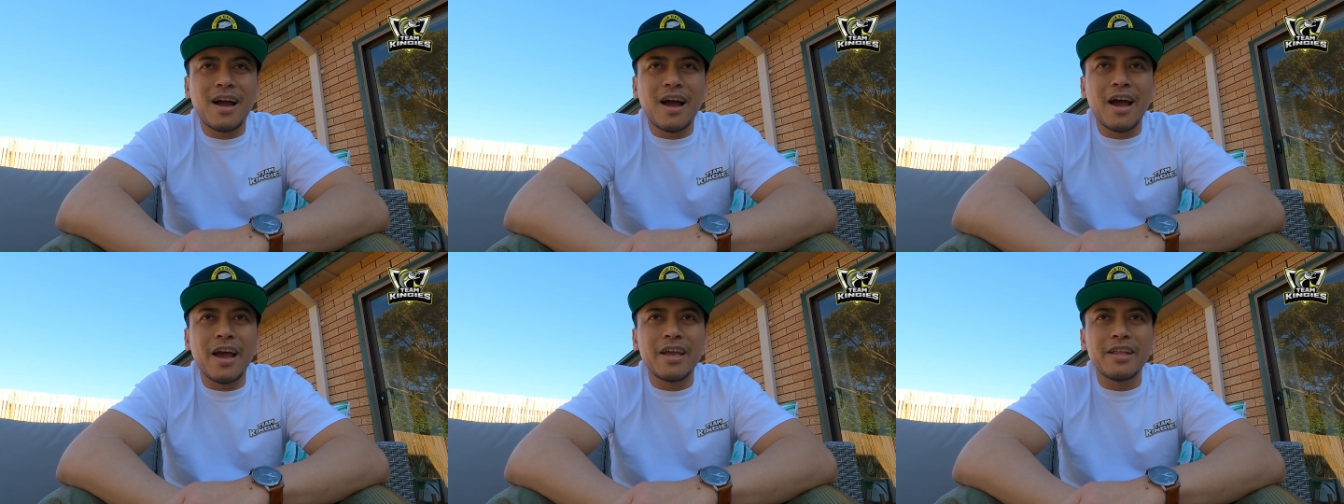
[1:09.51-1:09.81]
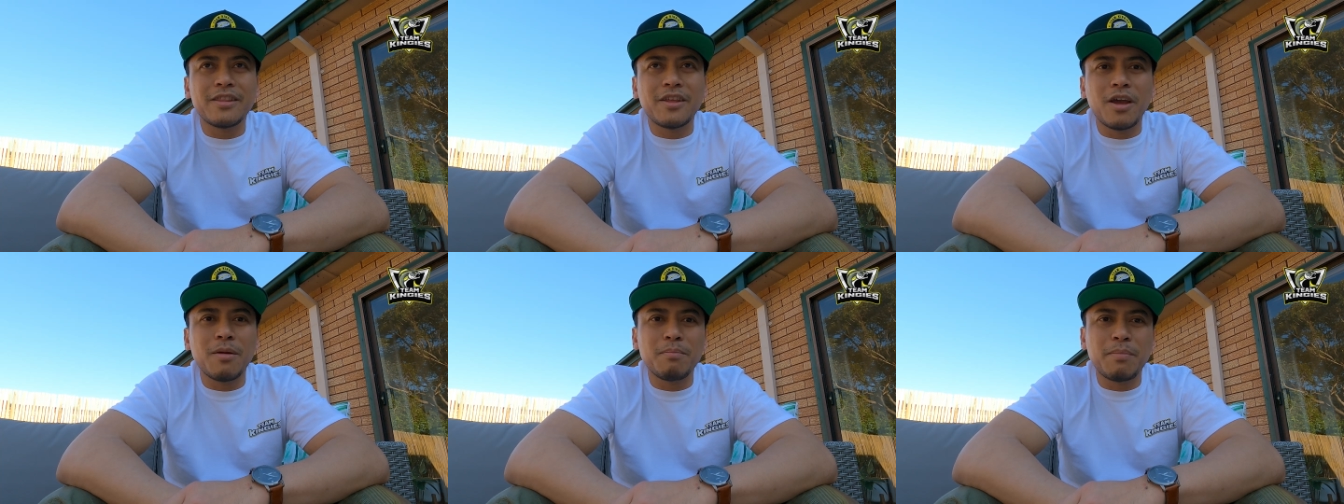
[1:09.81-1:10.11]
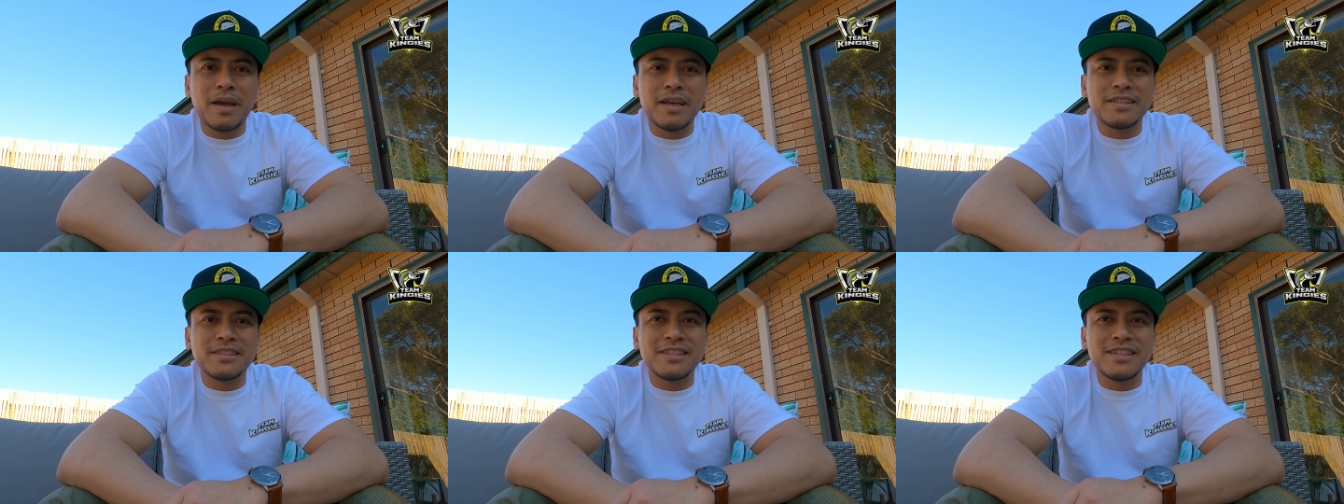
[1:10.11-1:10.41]
I don't
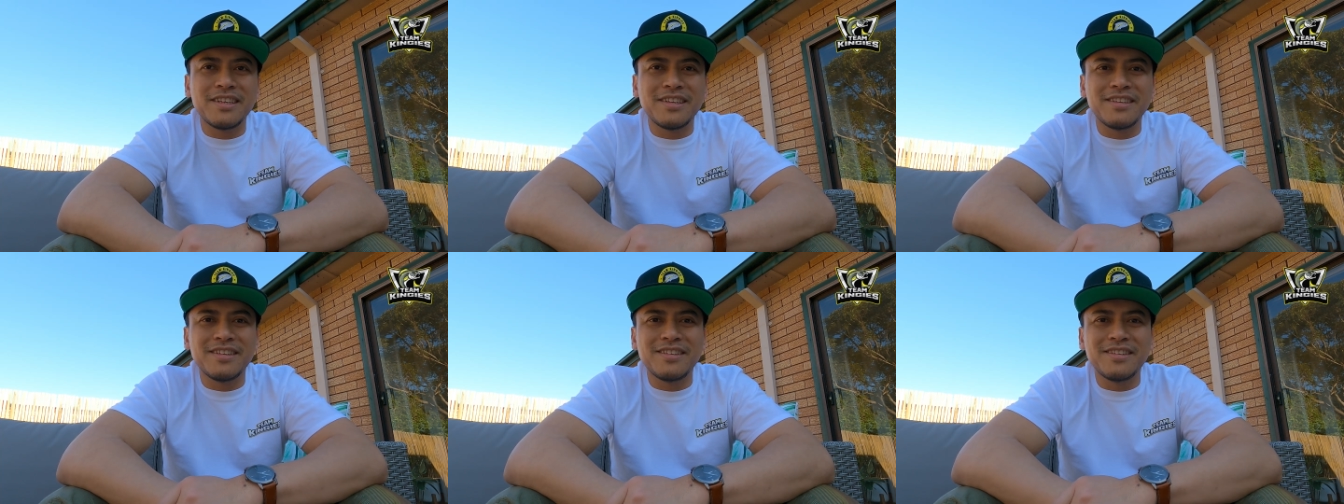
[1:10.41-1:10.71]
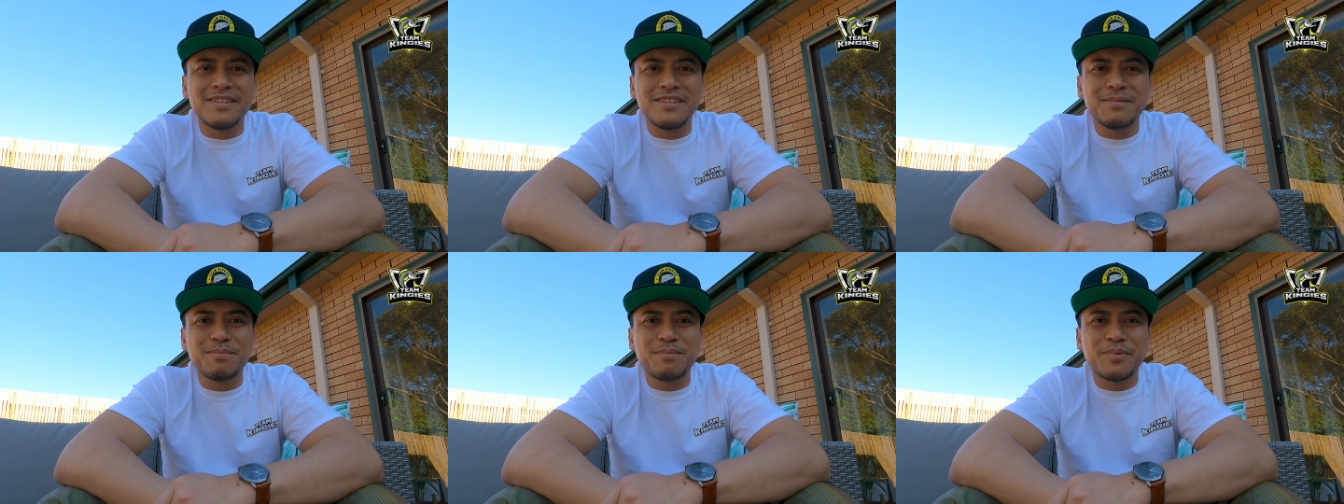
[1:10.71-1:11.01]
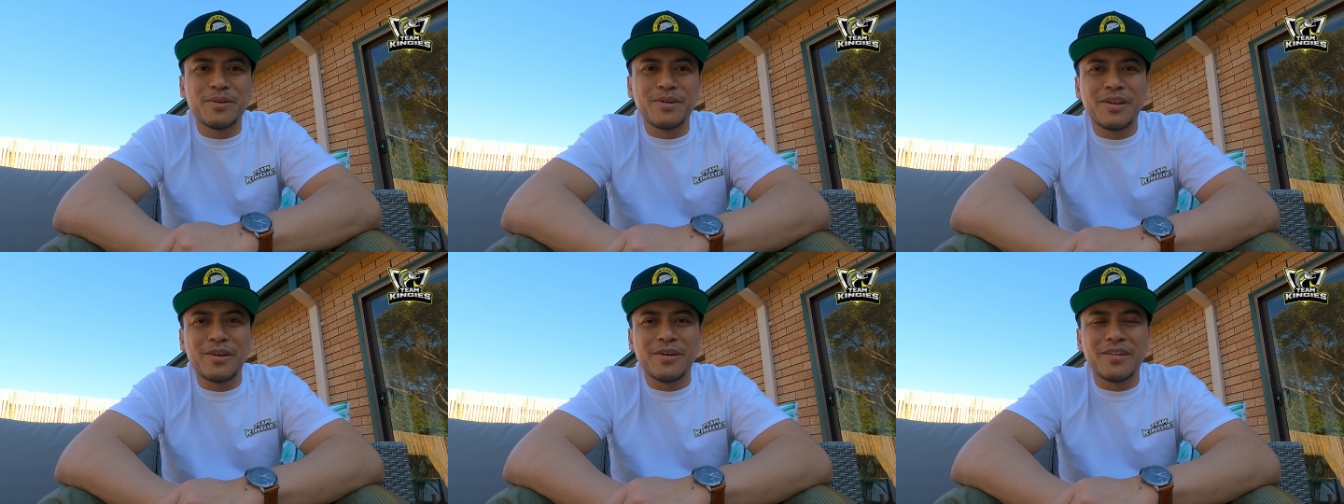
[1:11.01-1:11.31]
base it
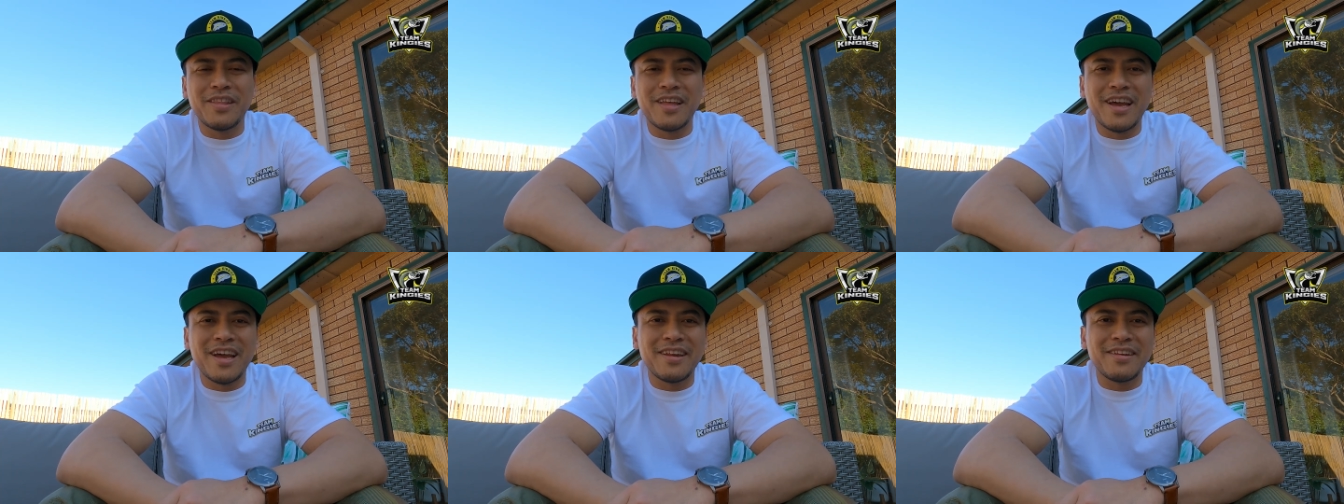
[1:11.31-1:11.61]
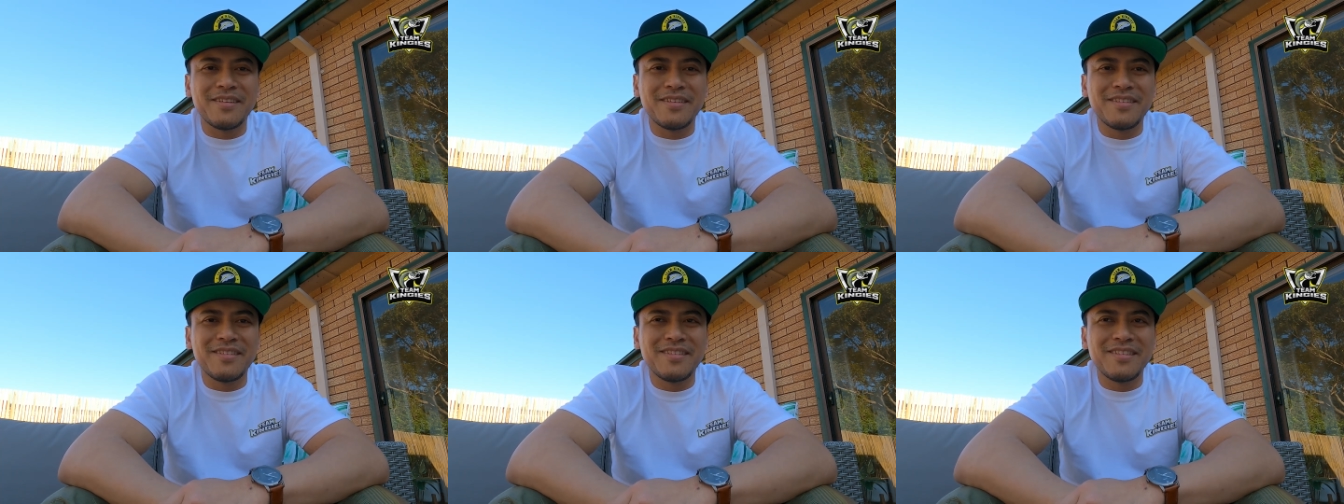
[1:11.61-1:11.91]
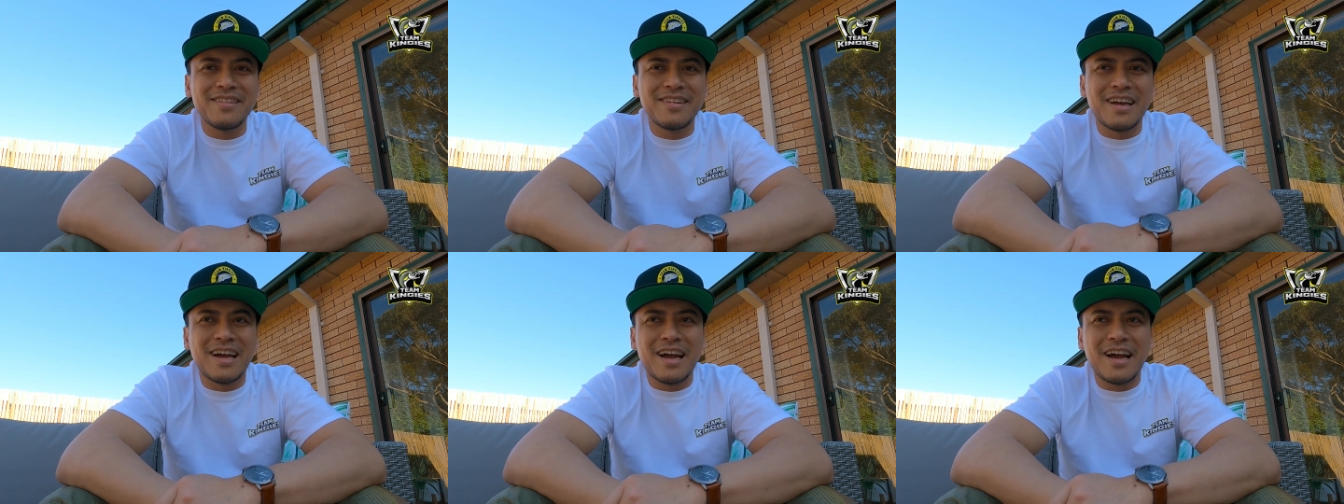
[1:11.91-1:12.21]
purely on that
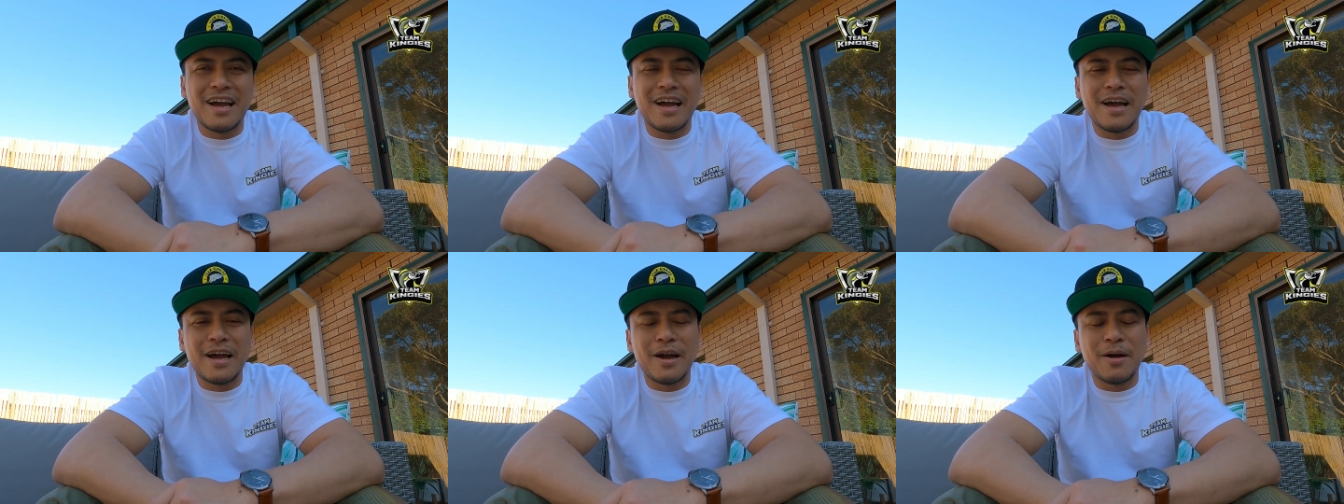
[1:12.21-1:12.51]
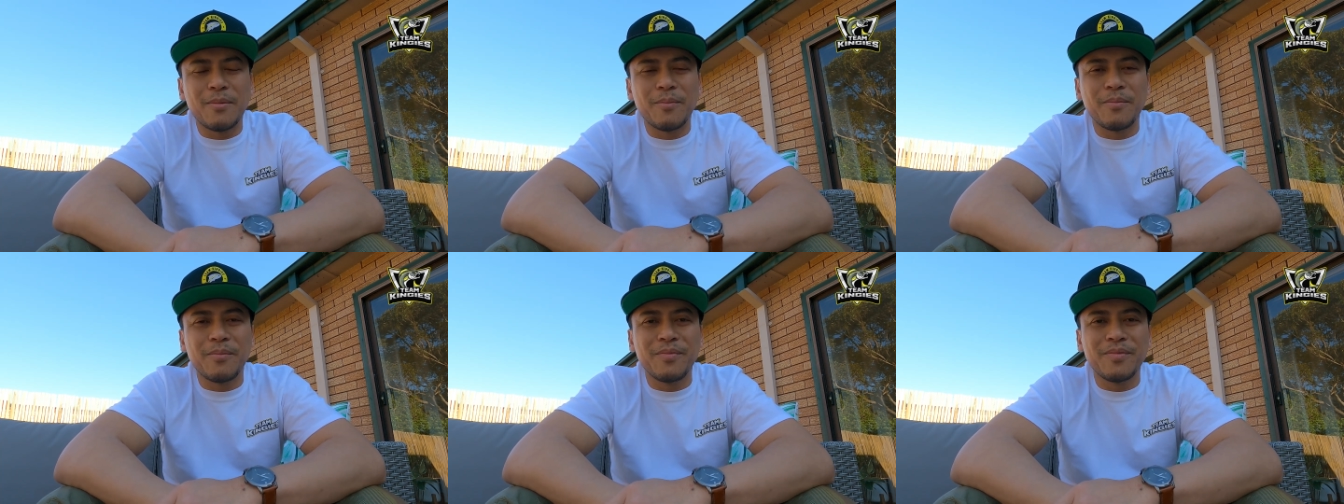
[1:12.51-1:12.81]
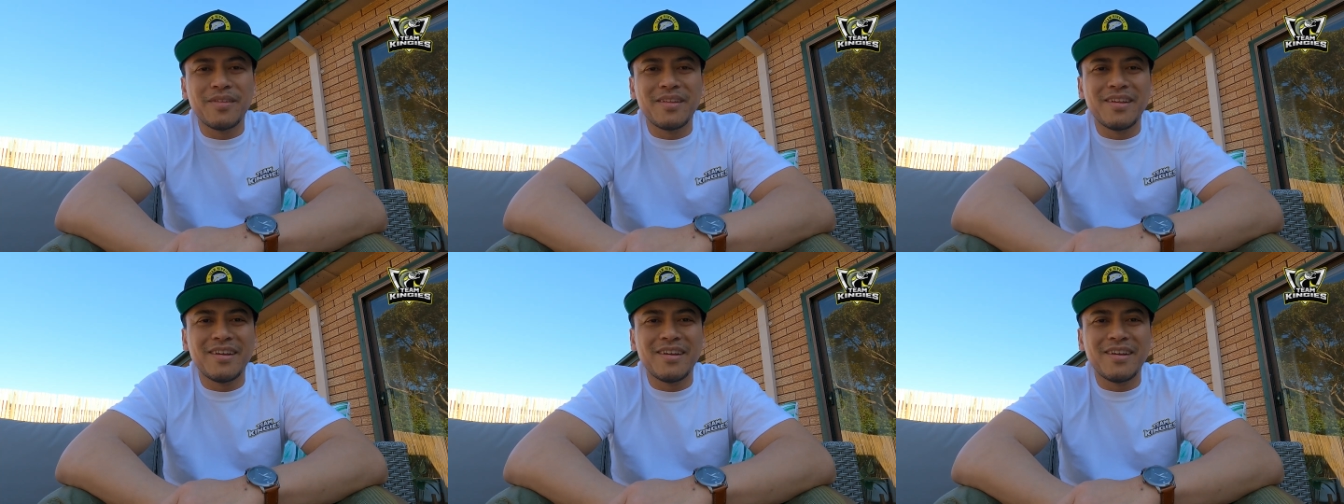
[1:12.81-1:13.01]
um,